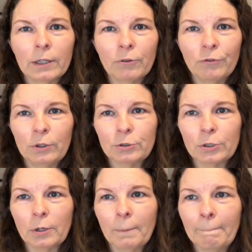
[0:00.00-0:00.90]
in the
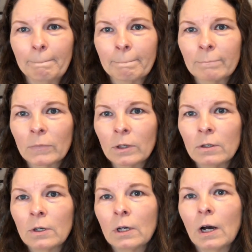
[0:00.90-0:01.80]
future.
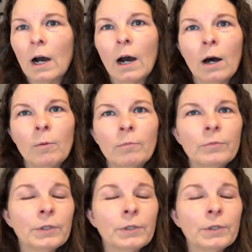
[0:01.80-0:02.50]
Um,